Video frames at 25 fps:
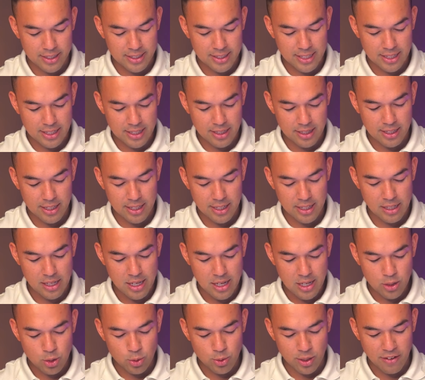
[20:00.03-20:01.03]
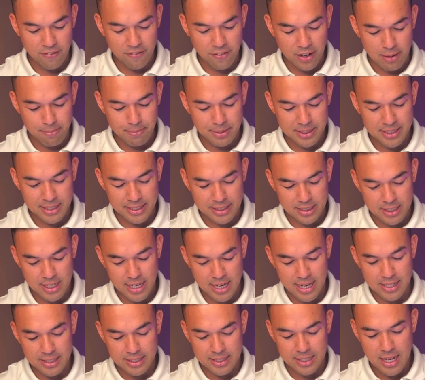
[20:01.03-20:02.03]
the second thing, 25%
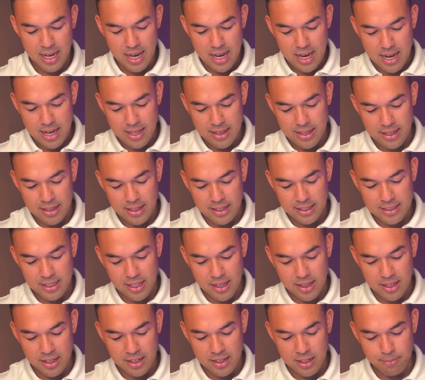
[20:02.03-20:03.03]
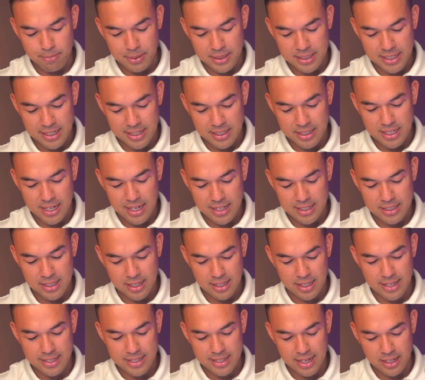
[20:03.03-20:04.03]
chance, and then there's a 30% chance
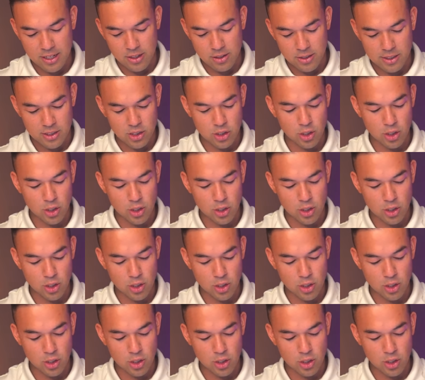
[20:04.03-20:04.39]
that they take on.